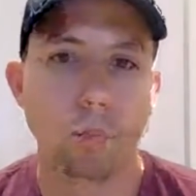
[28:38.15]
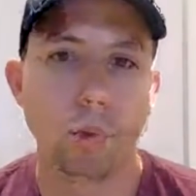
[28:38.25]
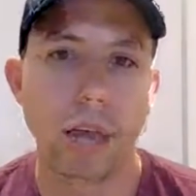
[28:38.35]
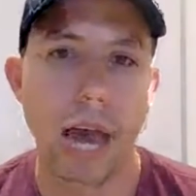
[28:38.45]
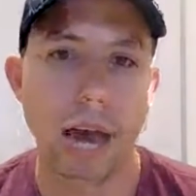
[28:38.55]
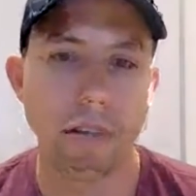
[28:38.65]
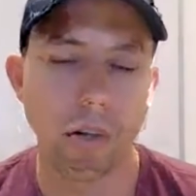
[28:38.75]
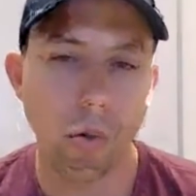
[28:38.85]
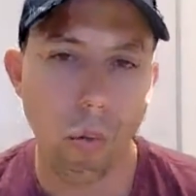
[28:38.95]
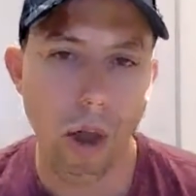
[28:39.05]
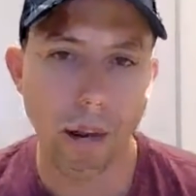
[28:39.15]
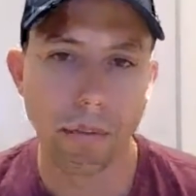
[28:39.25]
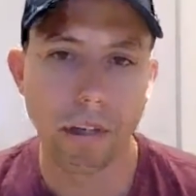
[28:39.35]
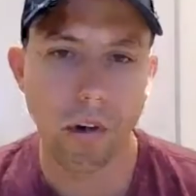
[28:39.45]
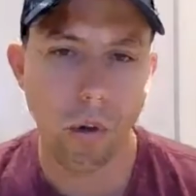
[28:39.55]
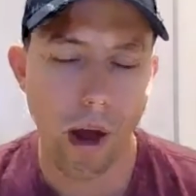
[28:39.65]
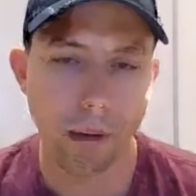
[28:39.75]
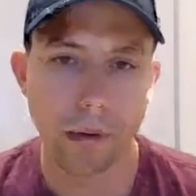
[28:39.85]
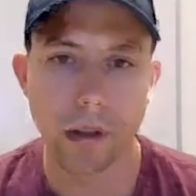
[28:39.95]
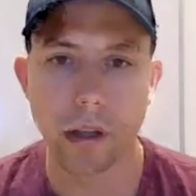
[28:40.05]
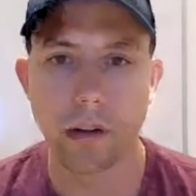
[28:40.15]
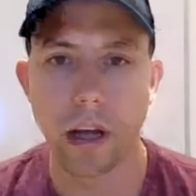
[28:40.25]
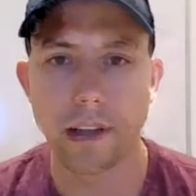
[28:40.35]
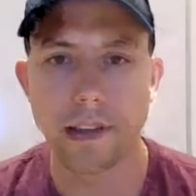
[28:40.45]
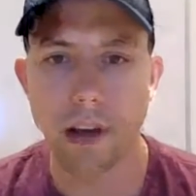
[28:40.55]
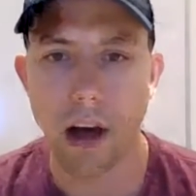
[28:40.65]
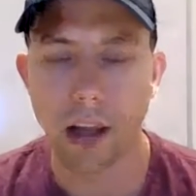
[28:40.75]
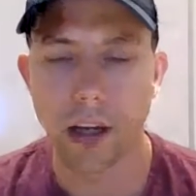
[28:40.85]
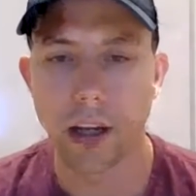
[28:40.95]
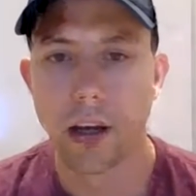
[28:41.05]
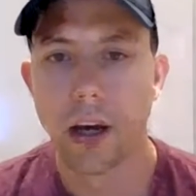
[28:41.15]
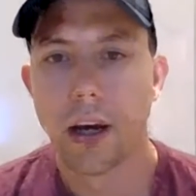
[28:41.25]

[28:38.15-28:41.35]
We have an incredibly credible and solid